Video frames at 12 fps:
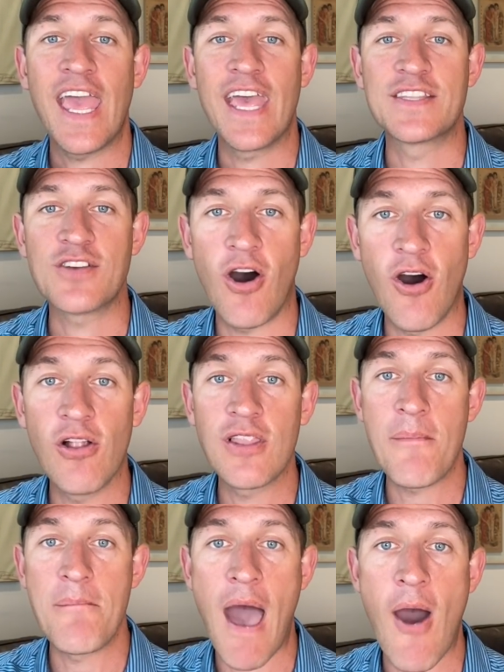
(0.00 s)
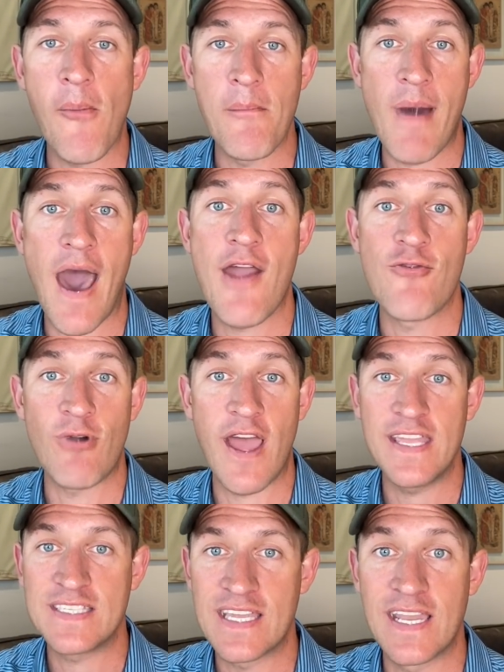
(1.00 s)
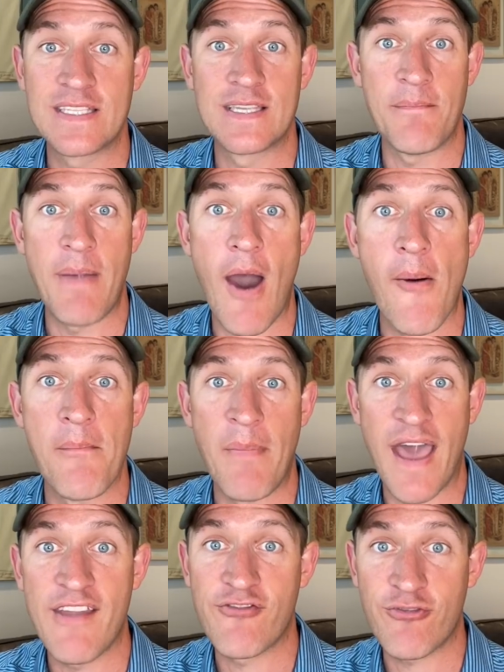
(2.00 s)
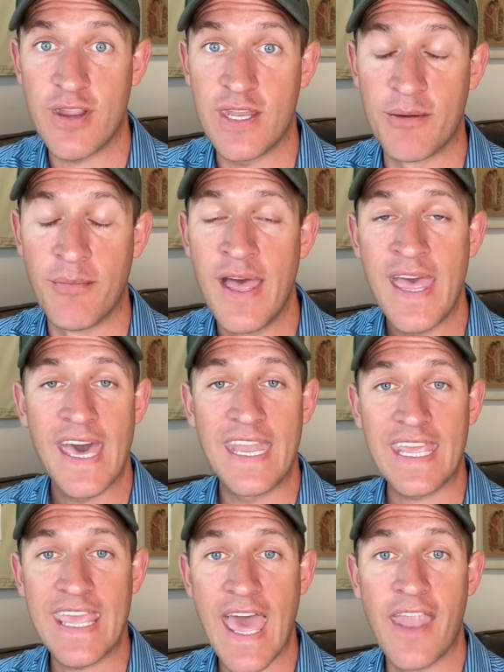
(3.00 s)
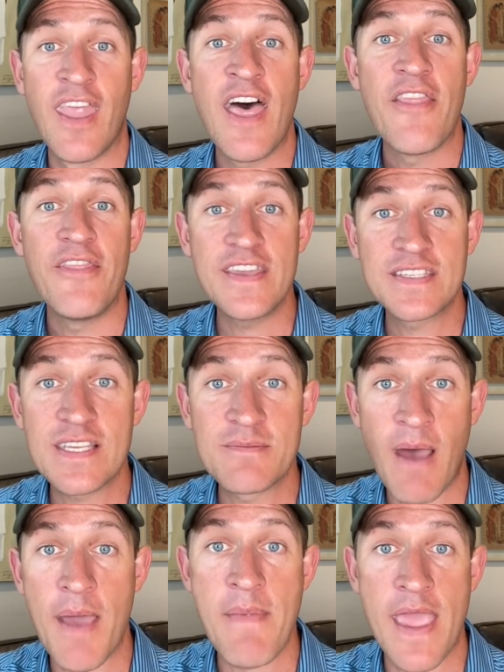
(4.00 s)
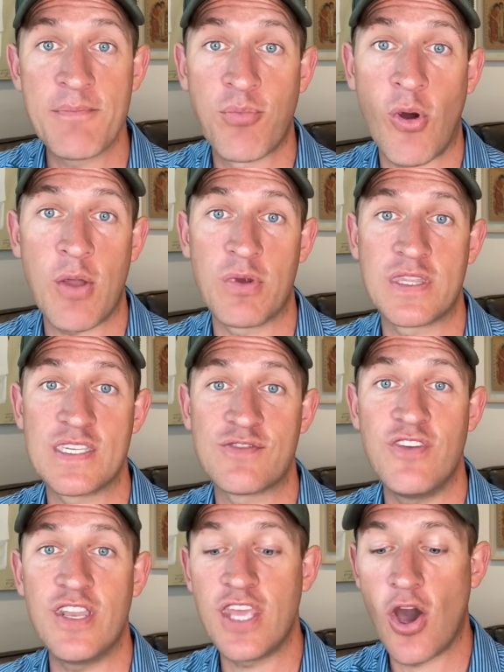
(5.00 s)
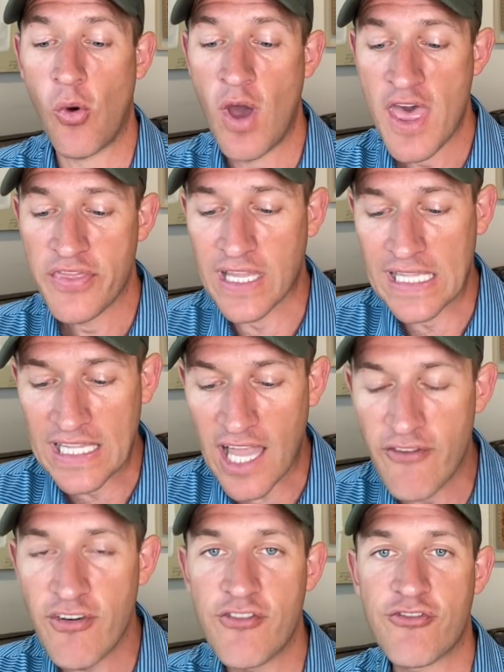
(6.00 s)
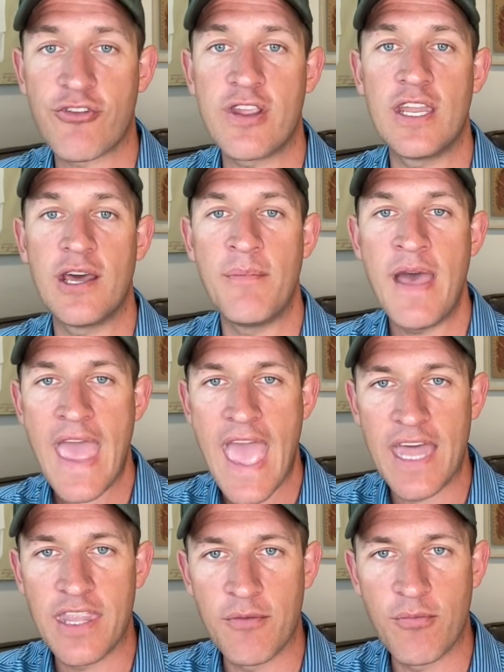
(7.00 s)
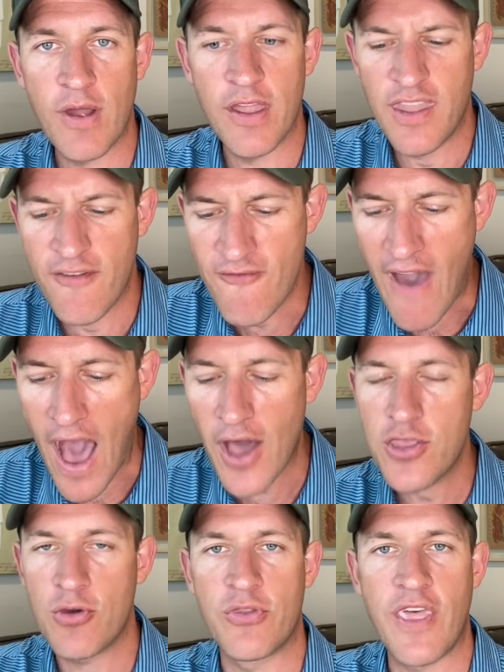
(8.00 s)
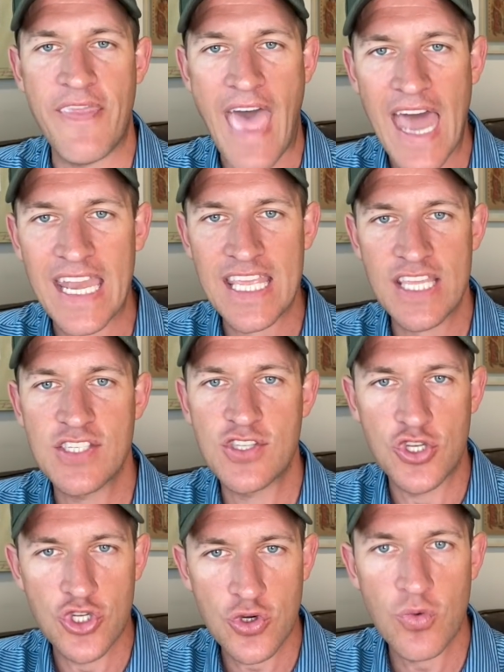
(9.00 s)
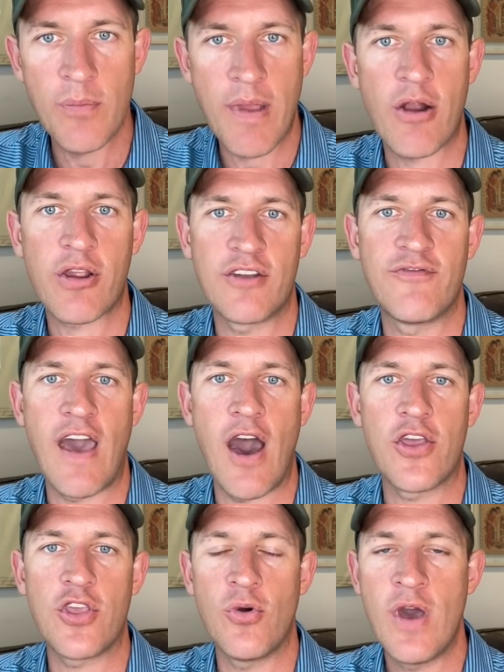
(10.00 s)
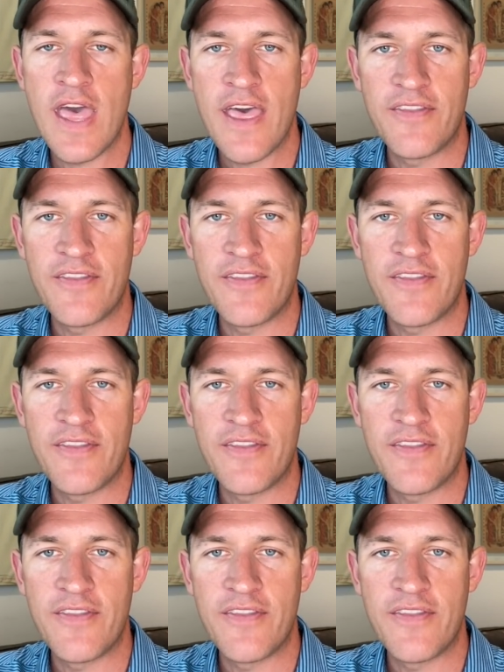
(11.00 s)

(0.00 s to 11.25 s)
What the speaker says: It's all about my rights and it's about my freedom. And again, this is my main point with this video, the love of freedom and the value that is the true American value.